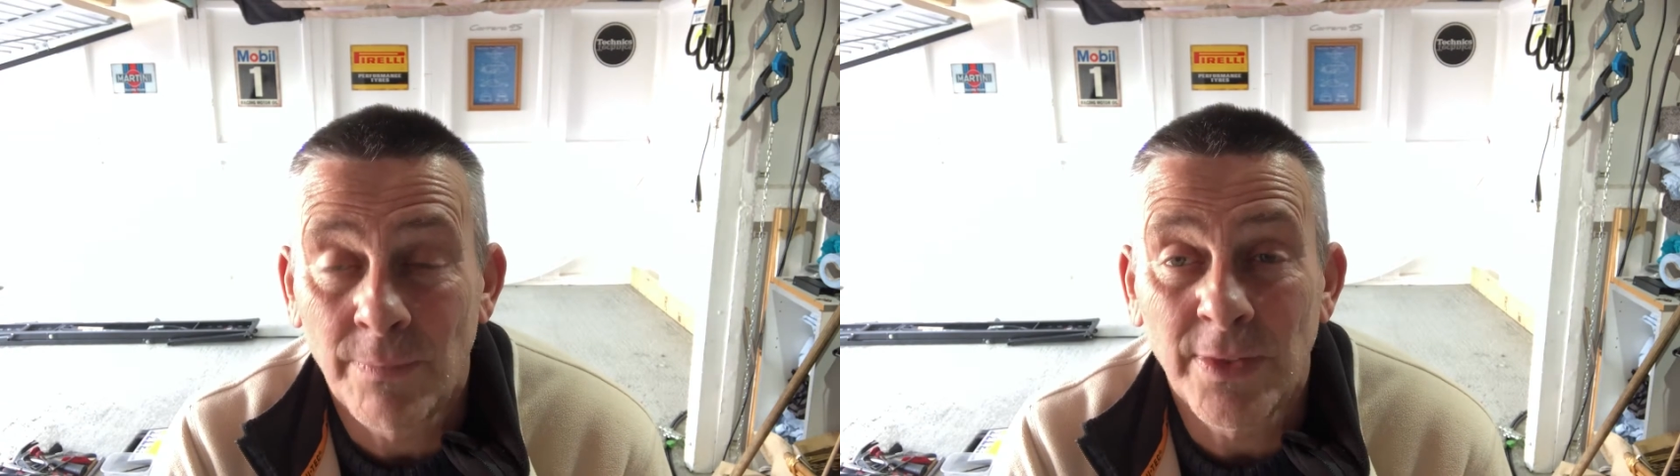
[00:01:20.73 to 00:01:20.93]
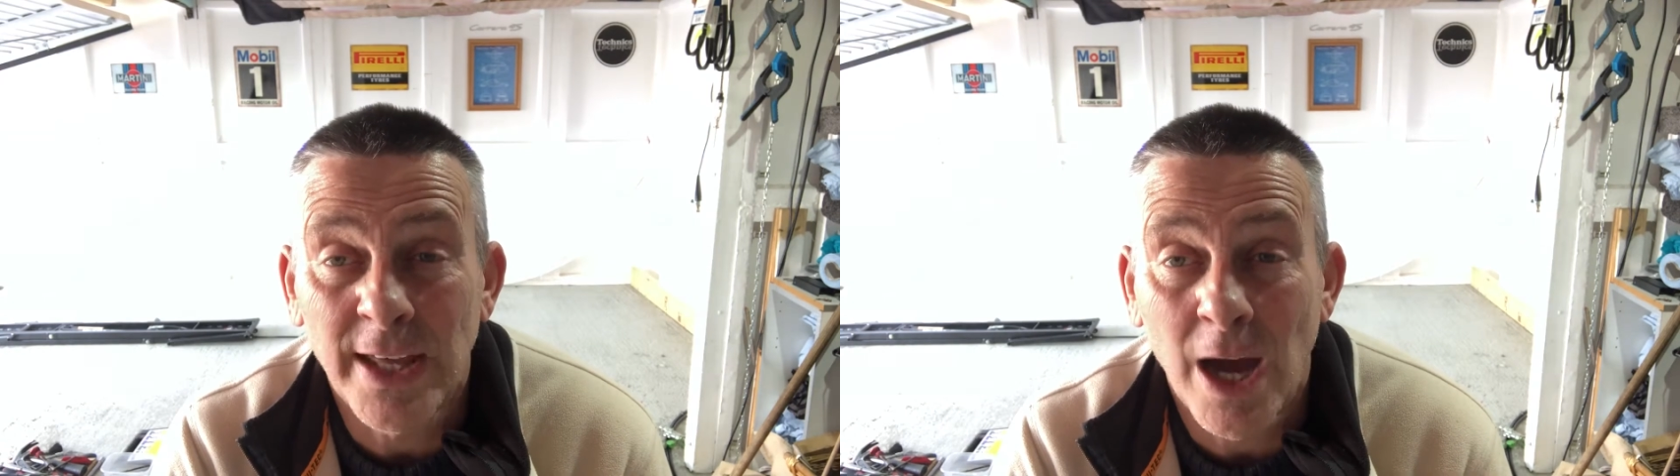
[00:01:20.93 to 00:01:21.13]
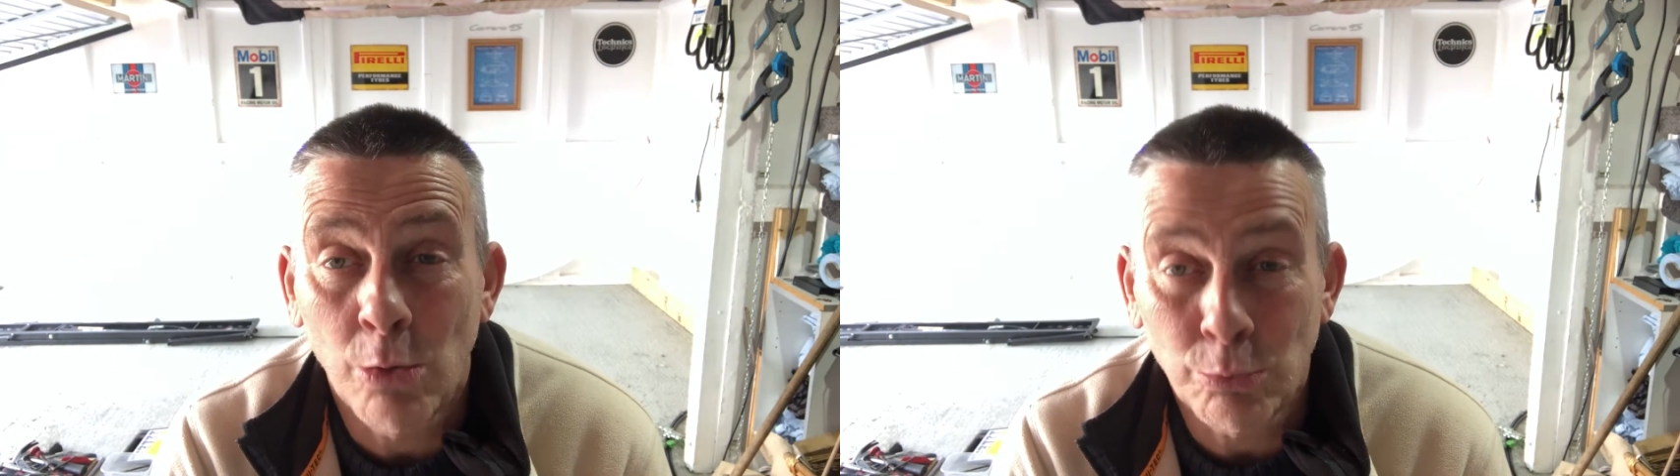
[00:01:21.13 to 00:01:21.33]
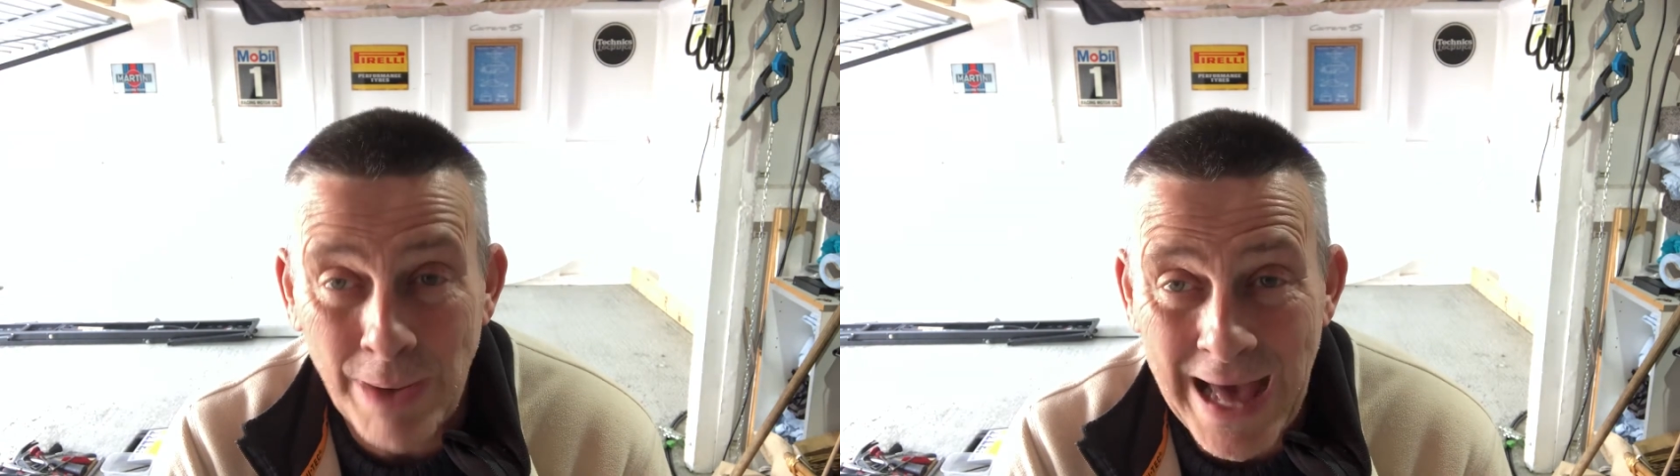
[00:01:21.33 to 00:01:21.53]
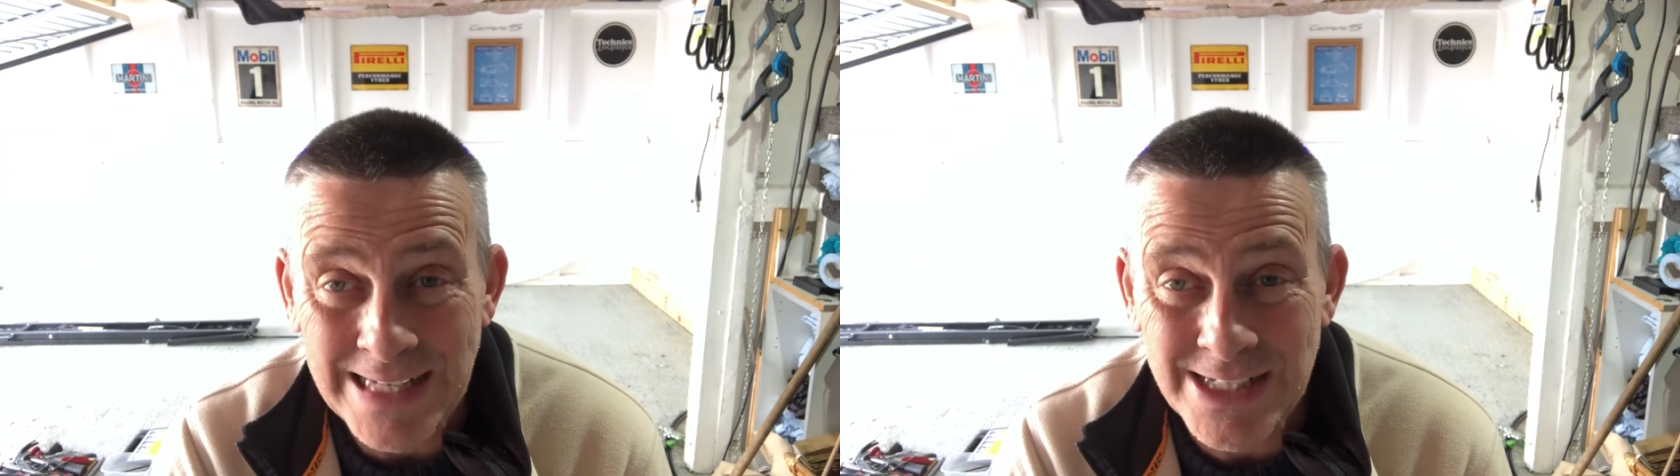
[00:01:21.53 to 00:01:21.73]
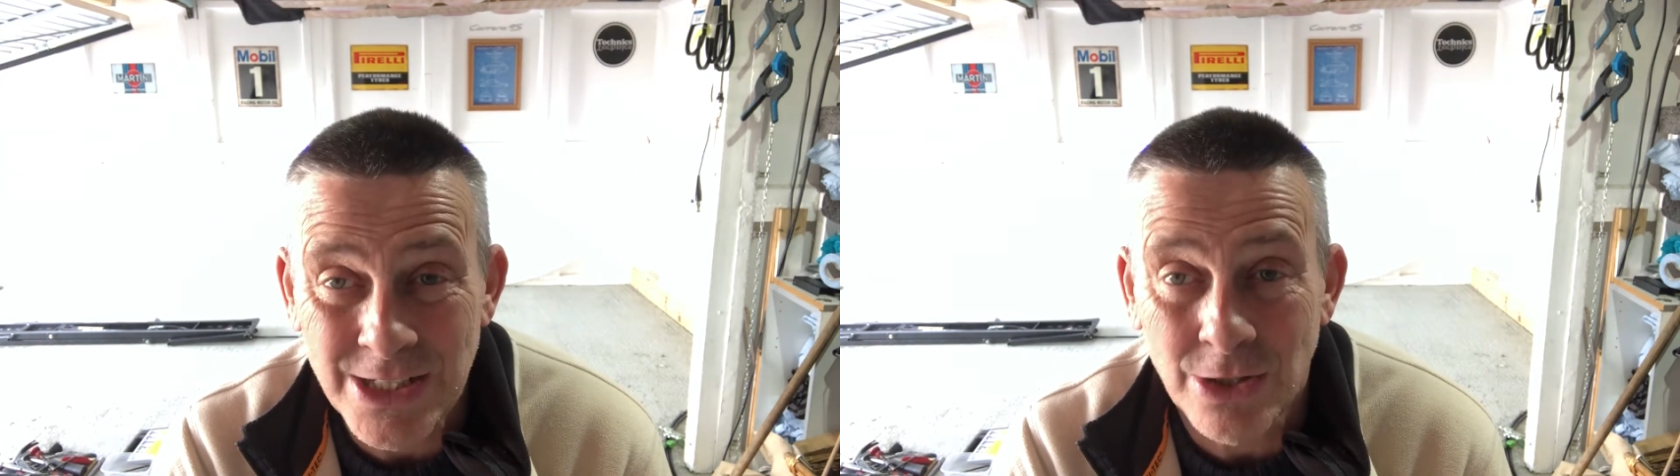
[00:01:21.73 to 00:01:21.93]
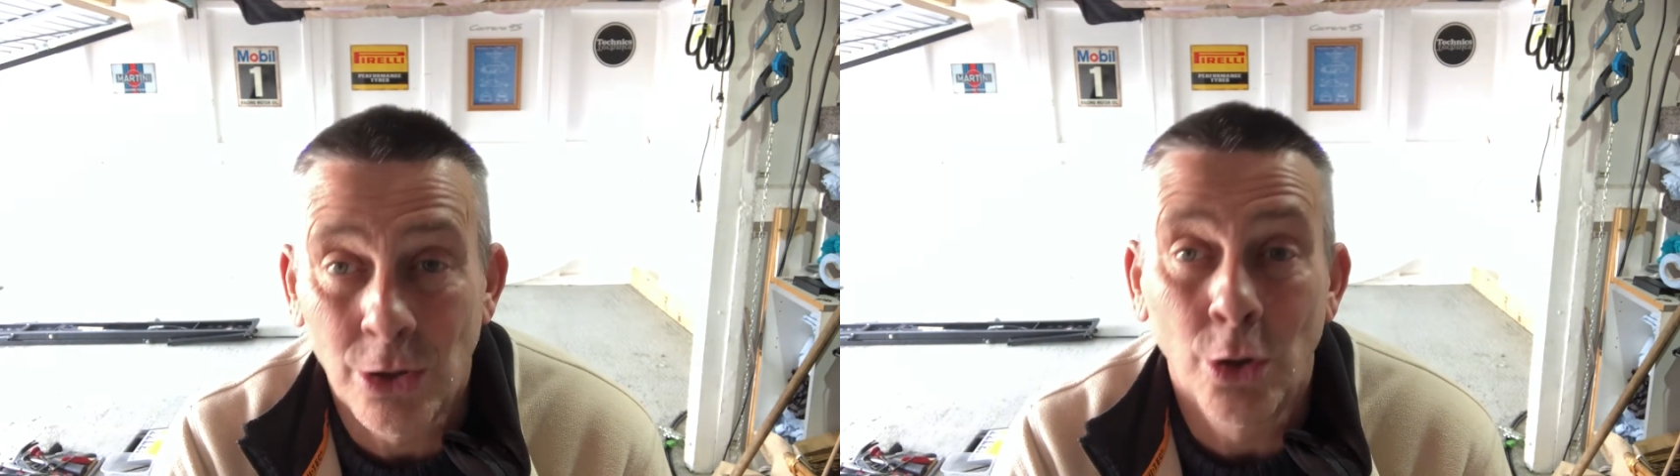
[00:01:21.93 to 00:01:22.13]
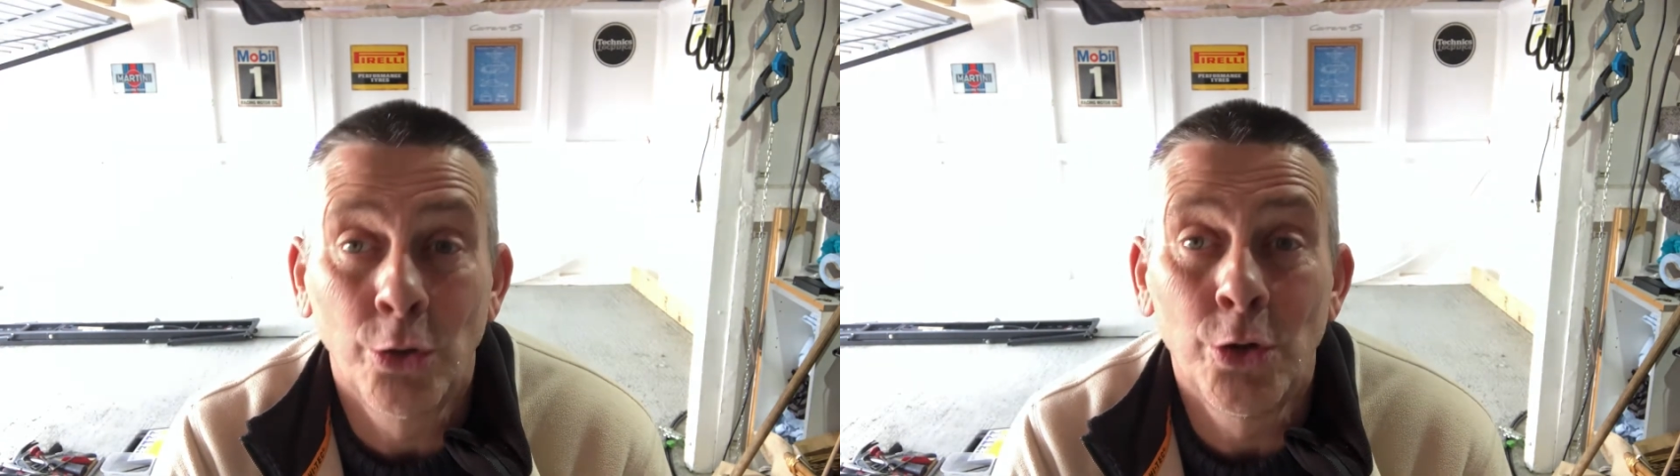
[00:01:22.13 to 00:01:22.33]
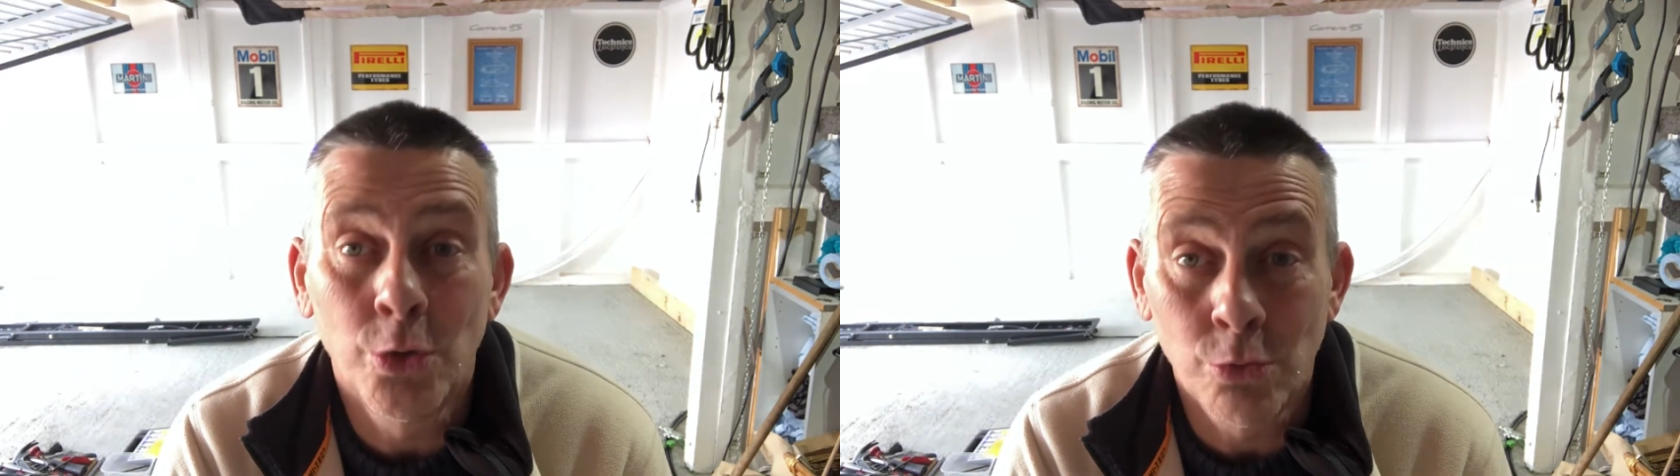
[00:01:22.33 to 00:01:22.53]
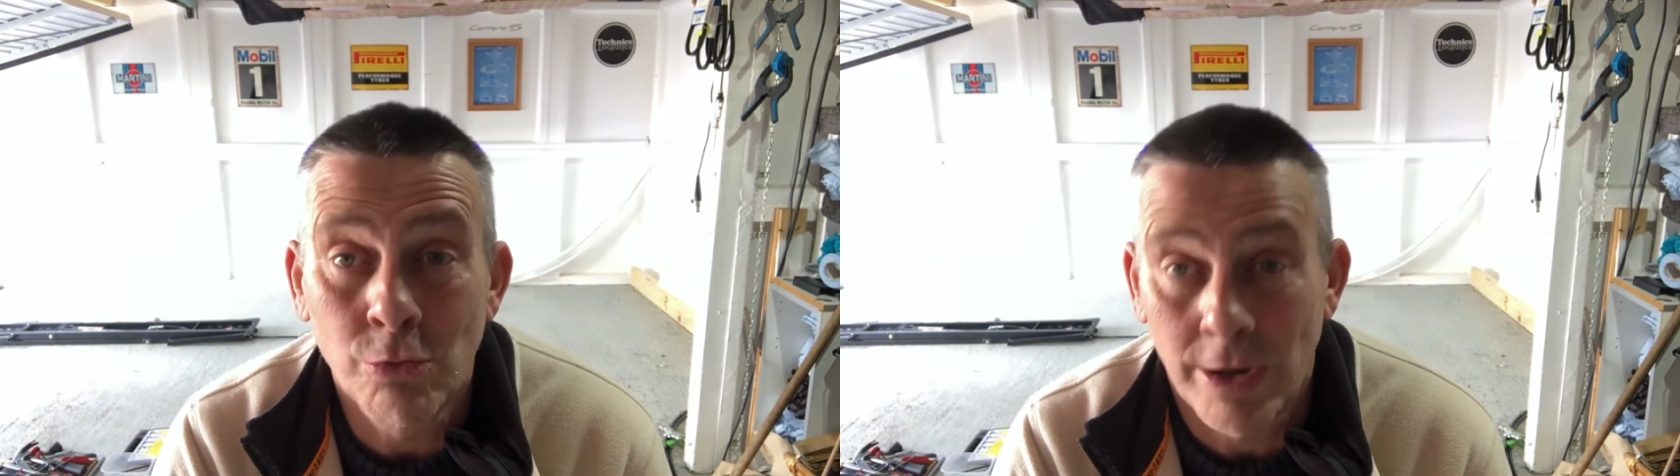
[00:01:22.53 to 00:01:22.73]
the old pads on
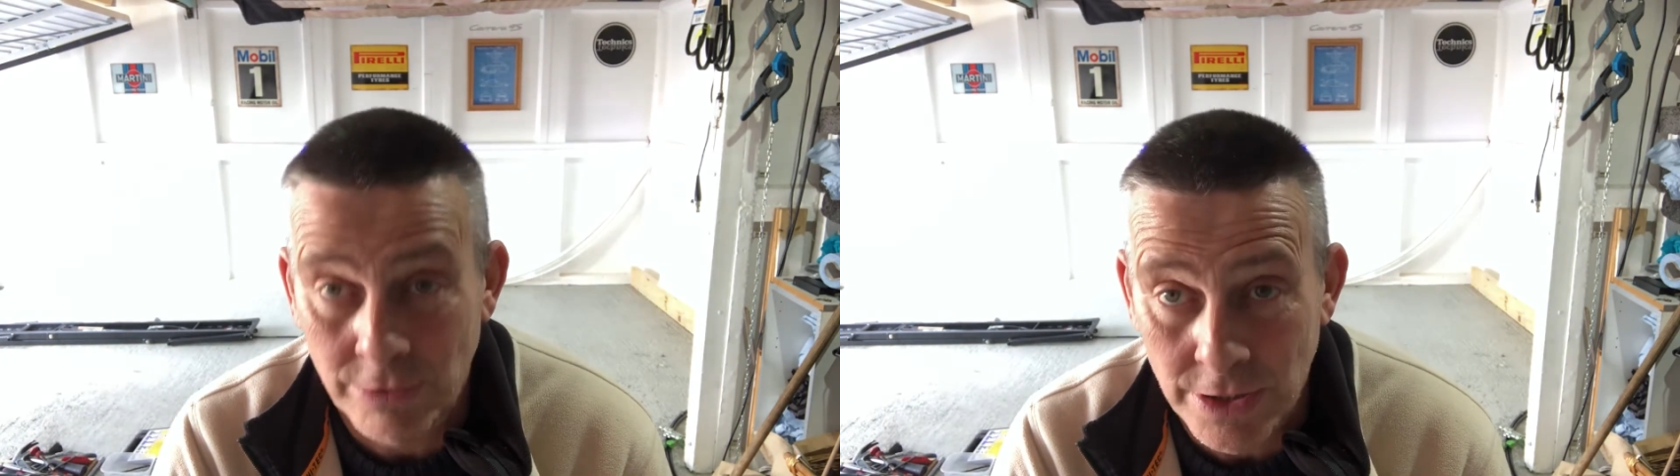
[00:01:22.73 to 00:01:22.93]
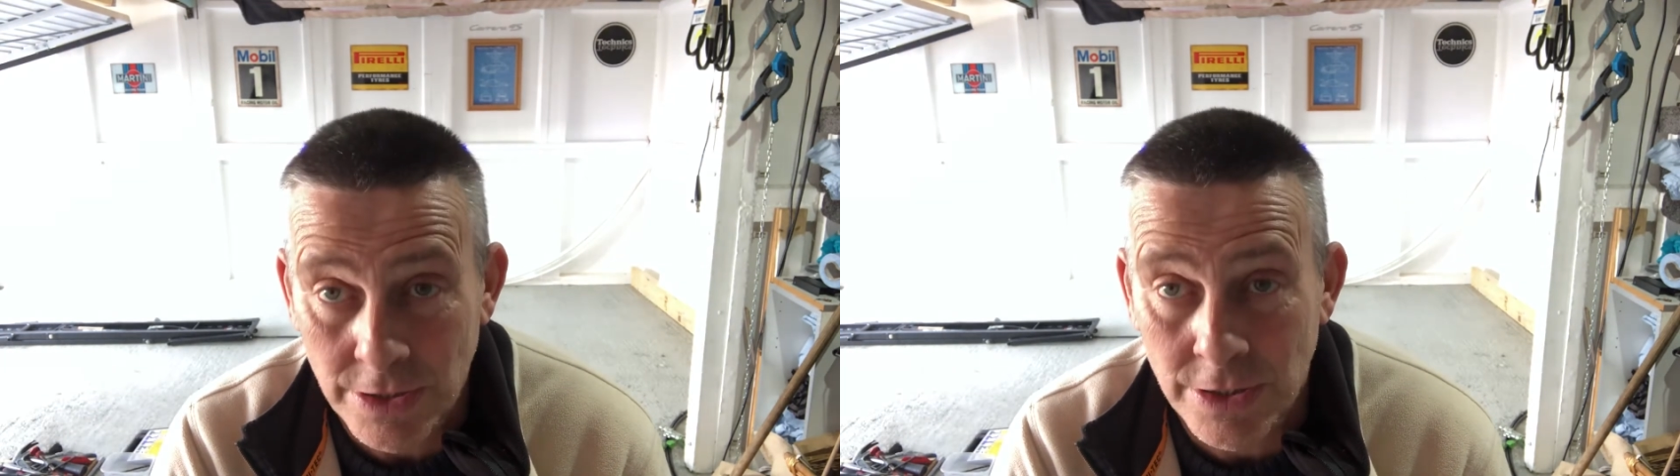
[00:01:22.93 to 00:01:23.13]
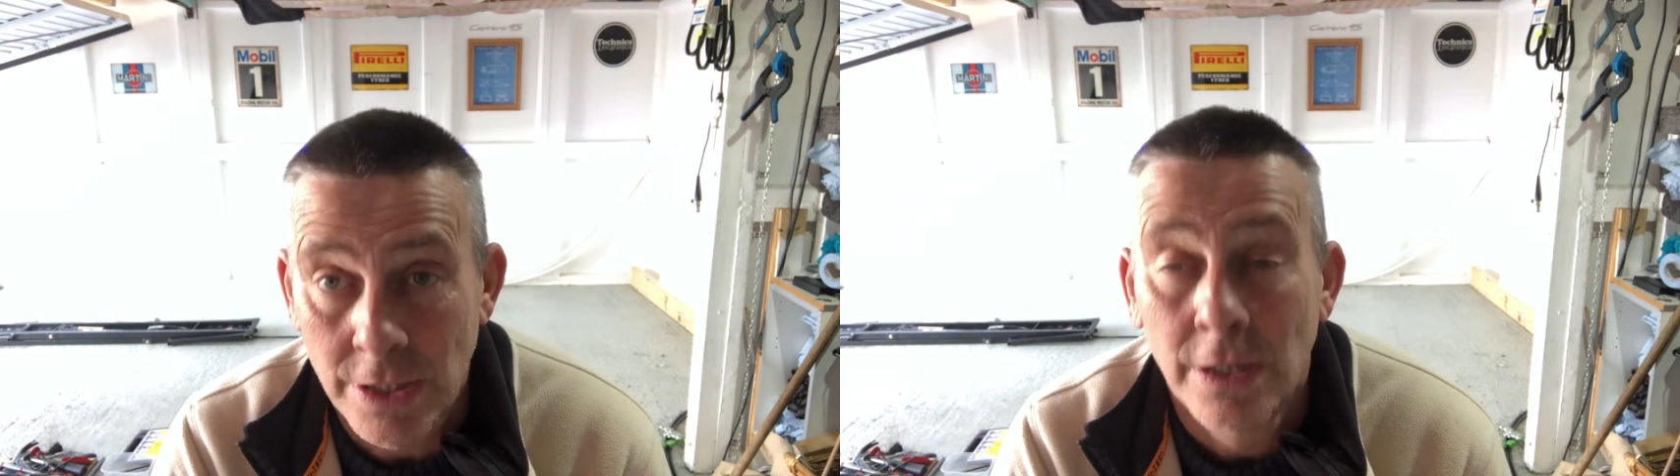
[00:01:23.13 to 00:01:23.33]
new rotors.